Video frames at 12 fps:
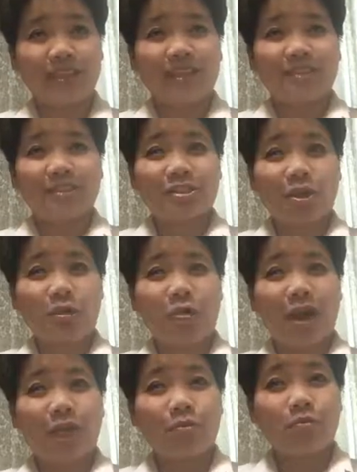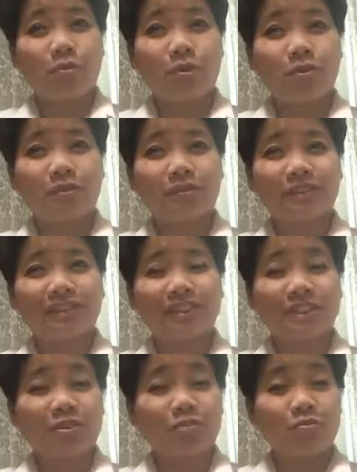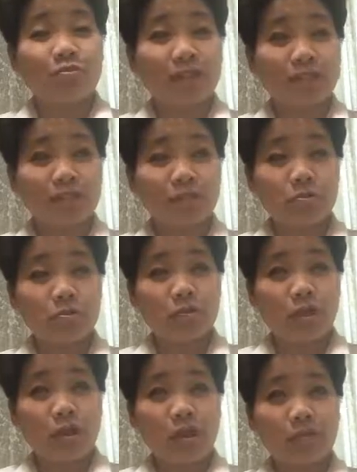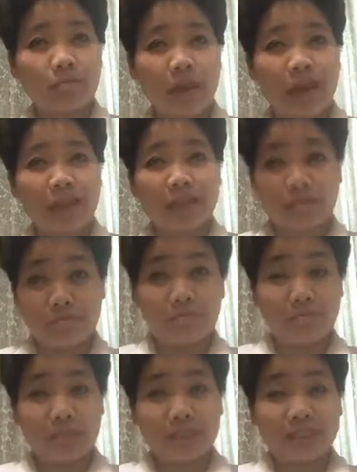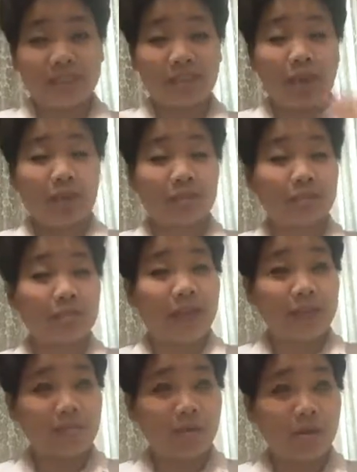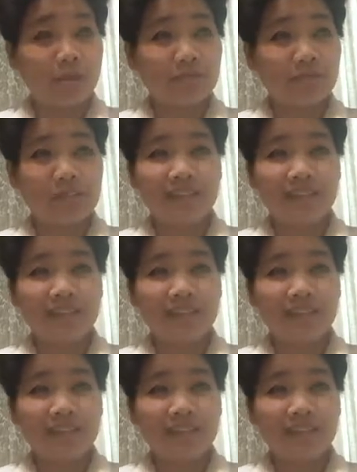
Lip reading: So I will see you very soon on my $1 Million platform.